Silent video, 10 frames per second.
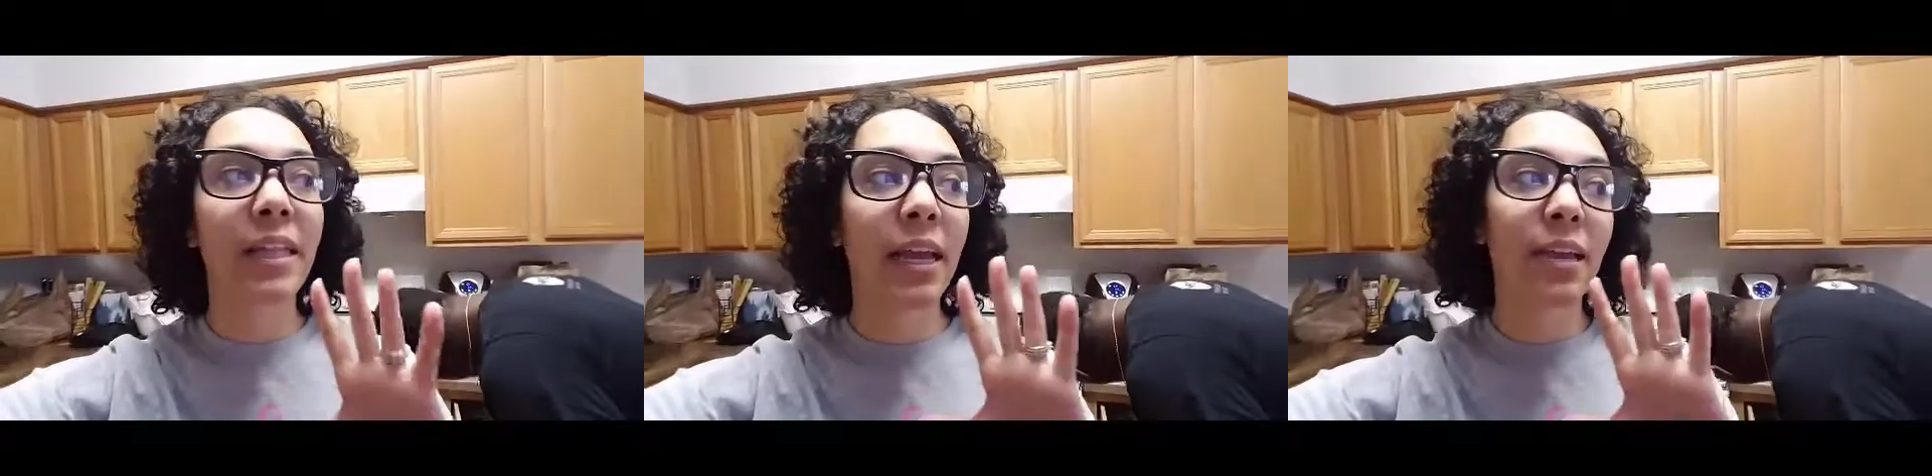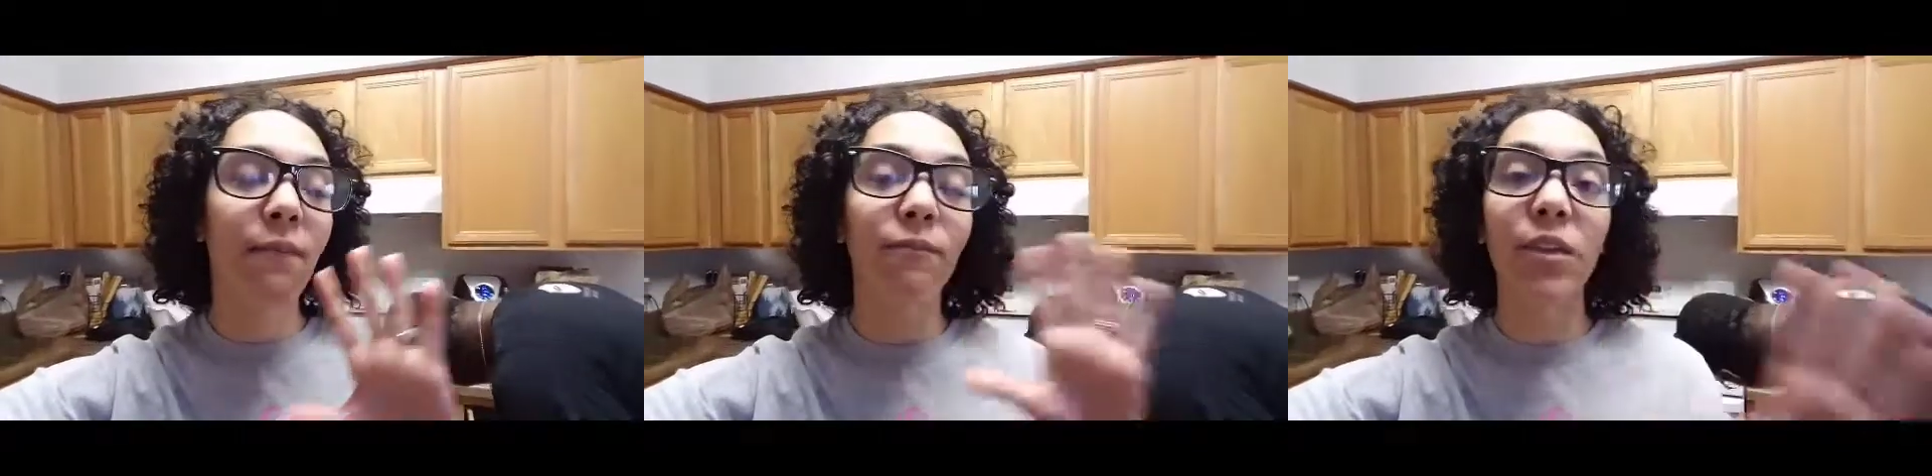that
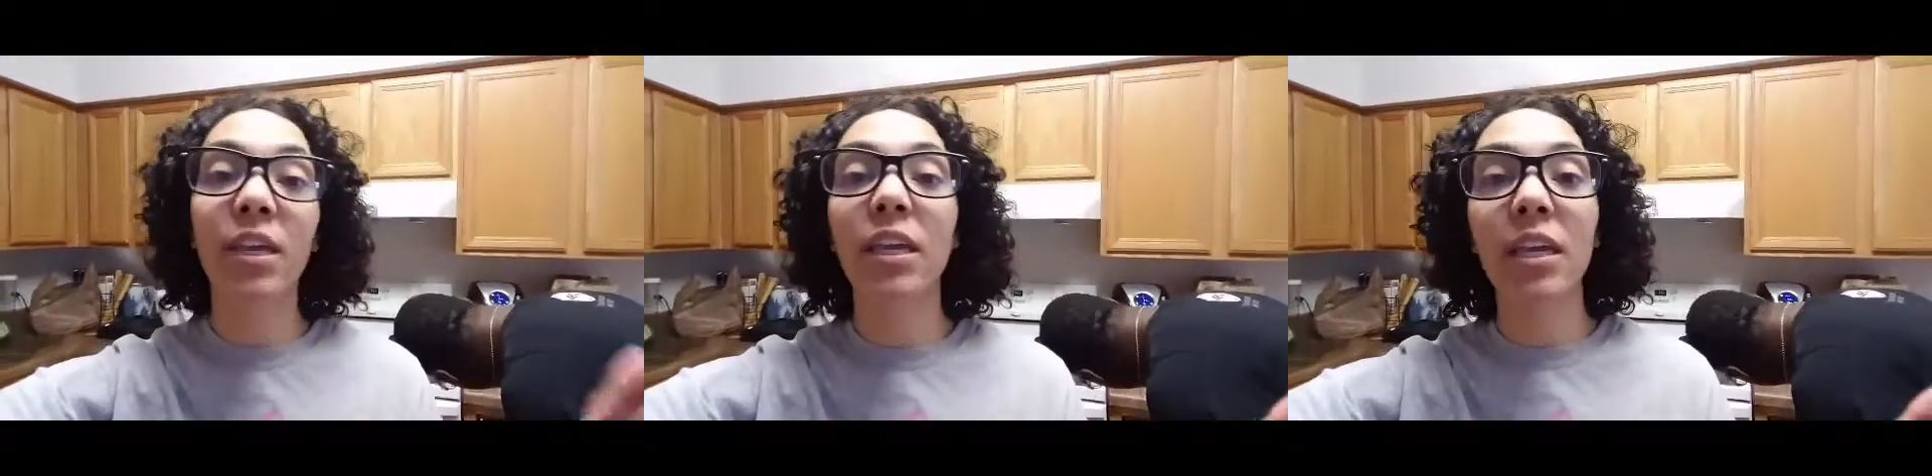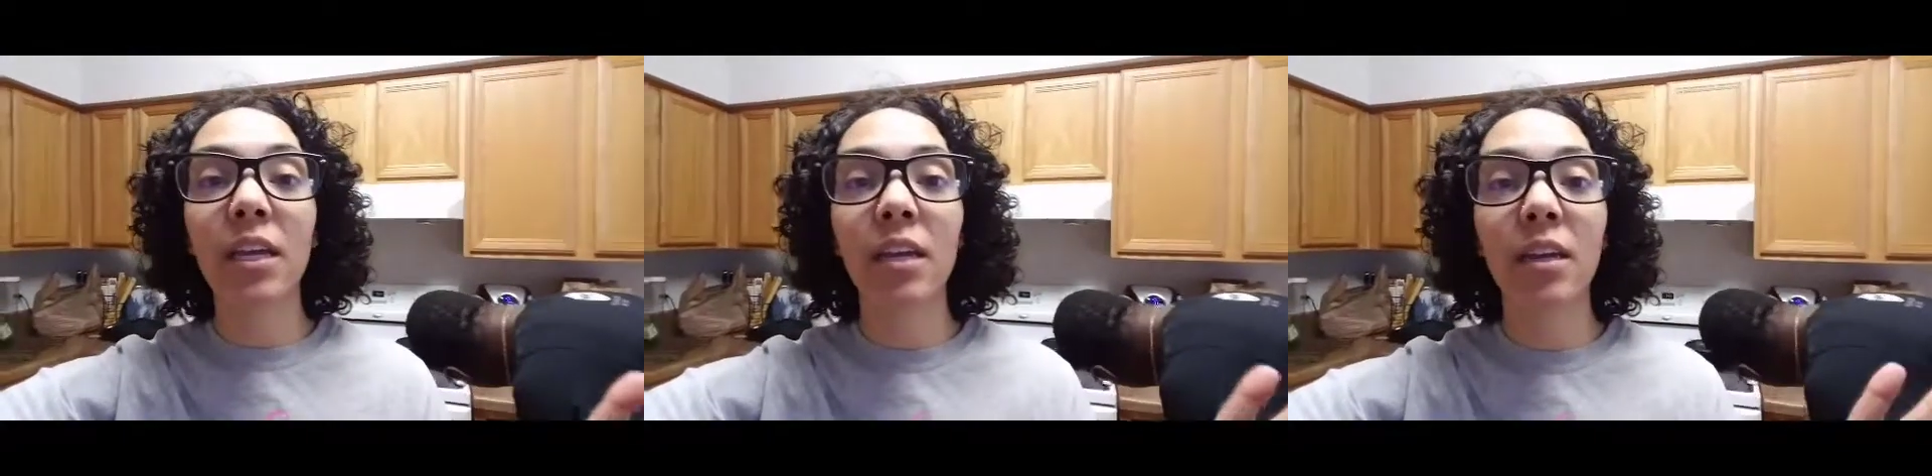can
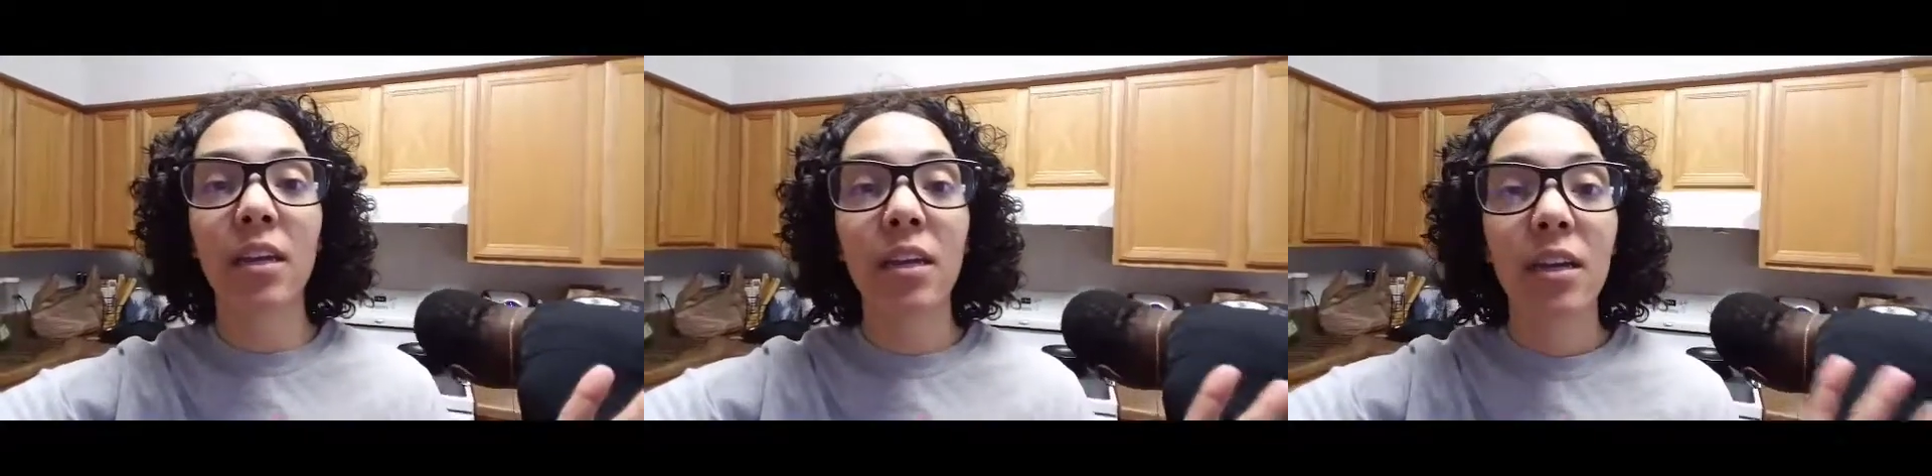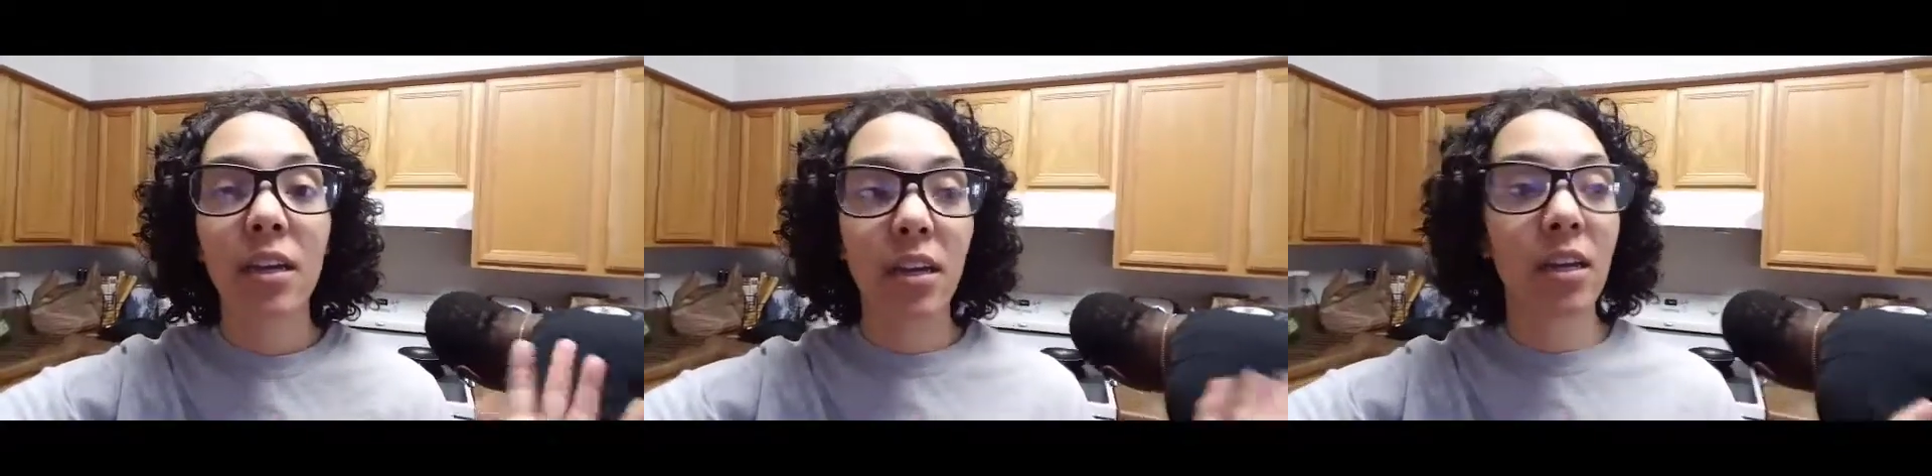feed
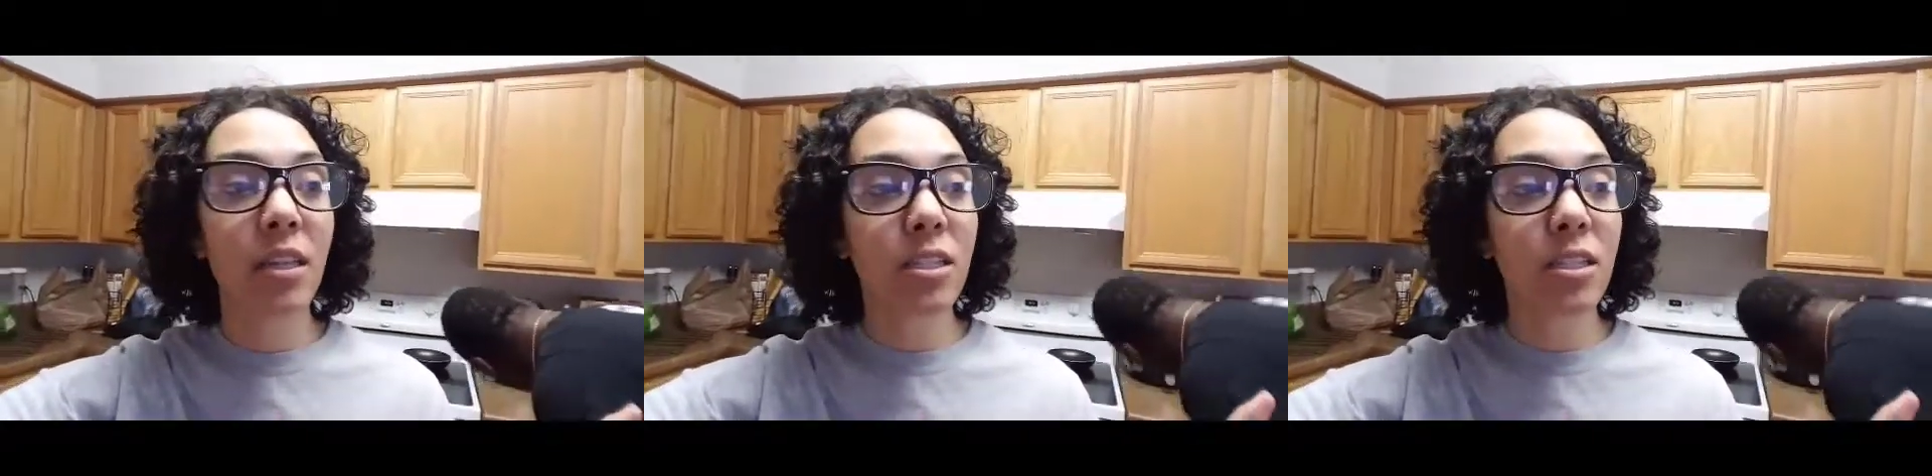us.